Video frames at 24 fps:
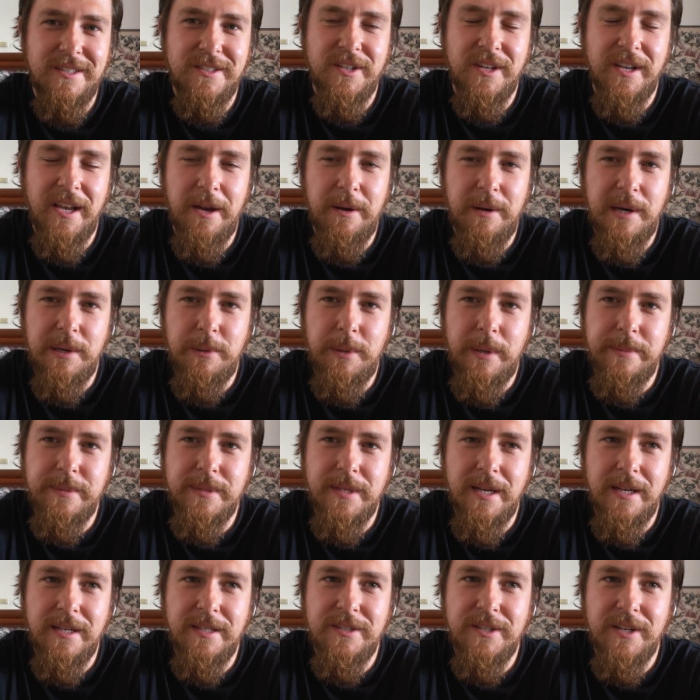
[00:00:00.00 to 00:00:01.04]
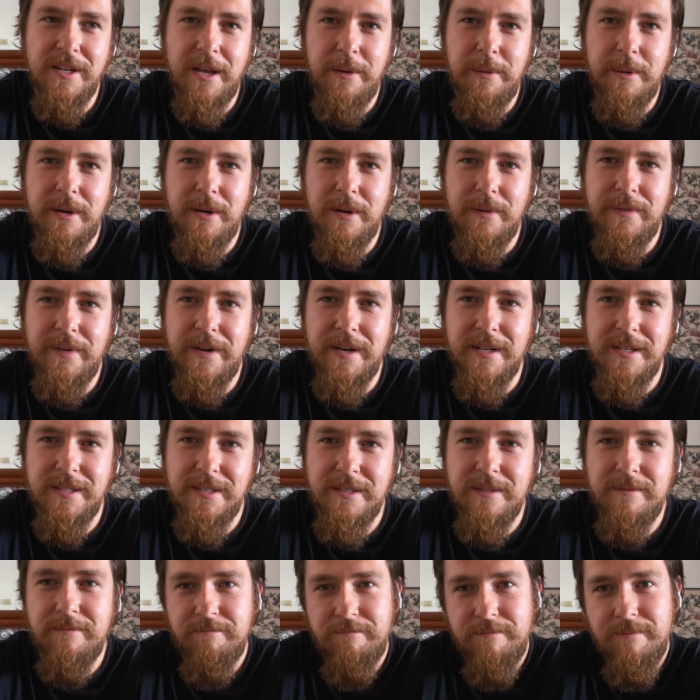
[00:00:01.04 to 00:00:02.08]
check our website, check our
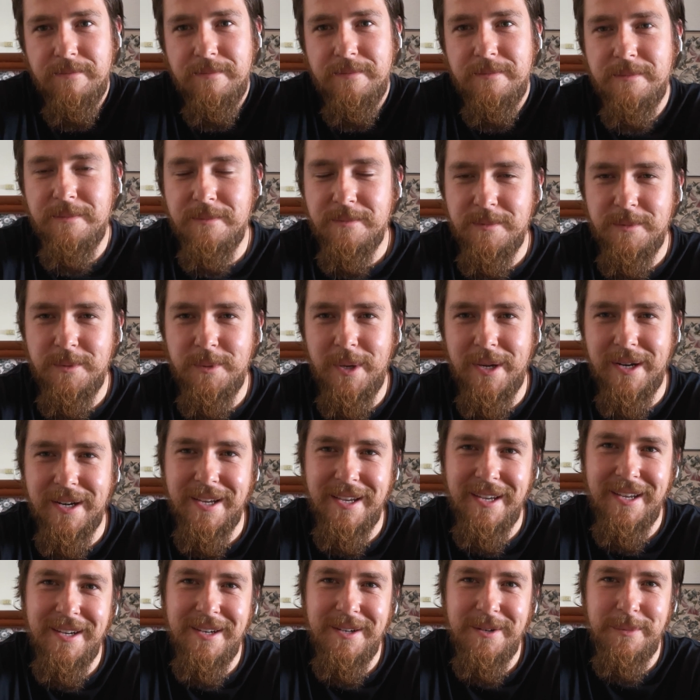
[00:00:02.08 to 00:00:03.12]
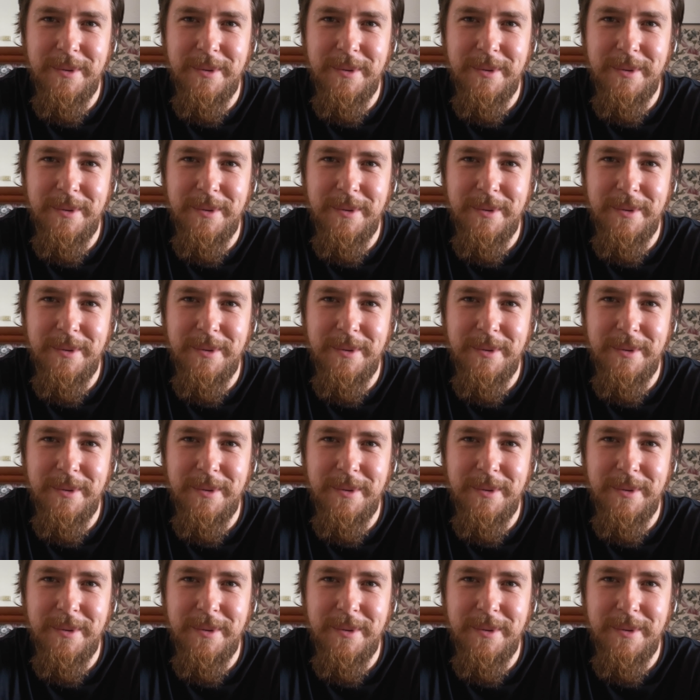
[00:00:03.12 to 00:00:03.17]
offers. We are here